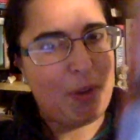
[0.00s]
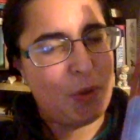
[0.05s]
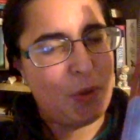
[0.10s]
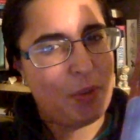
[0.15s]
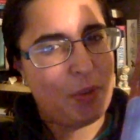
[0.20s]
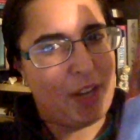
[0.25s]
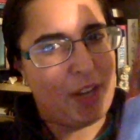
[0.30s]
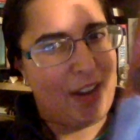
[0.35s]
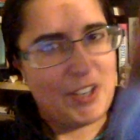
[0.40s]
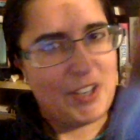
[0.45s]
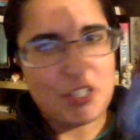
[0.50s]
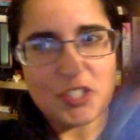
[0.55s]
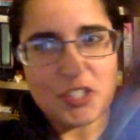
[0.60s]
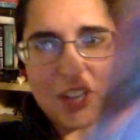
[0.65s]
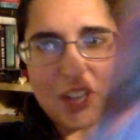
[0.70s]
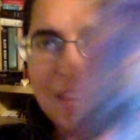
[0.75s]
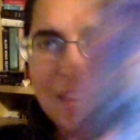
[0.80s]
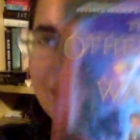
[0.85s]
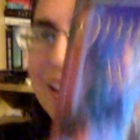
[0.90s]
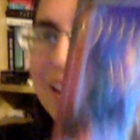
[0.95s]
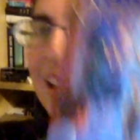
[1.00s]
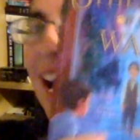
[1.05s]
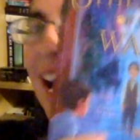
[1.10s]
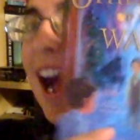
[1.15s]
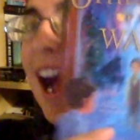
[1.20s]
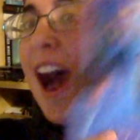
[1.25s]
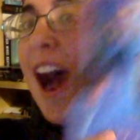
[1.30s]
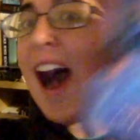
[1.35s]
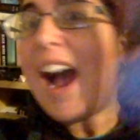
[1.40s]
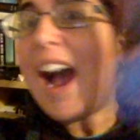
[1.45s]
who the characters are.
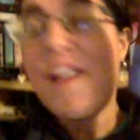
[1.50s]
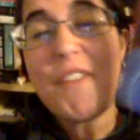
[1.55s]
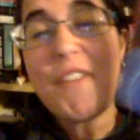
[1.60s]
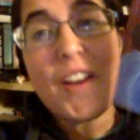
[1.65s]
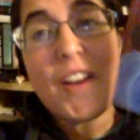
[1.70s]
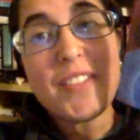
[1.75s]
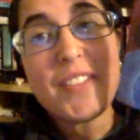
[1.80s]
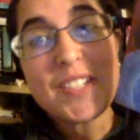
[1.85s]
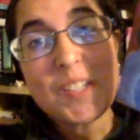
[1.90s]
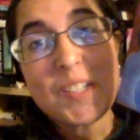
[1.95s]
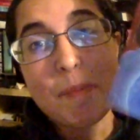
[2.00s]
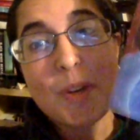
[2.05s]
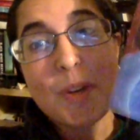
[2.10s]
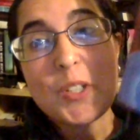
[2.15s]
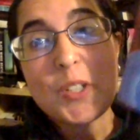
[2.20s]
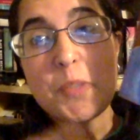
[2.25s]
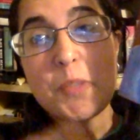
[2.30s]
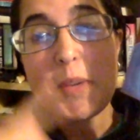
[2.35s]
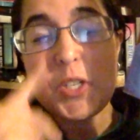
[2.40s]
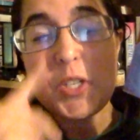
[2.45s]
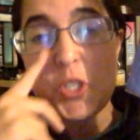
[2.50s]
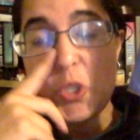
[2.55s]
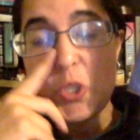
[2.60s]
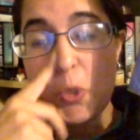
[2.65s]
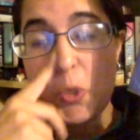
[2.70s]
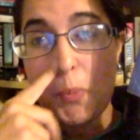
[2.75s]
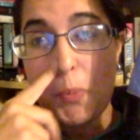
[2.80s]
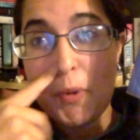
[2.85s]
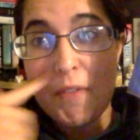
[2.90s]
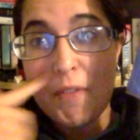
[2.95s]
I found this book to be super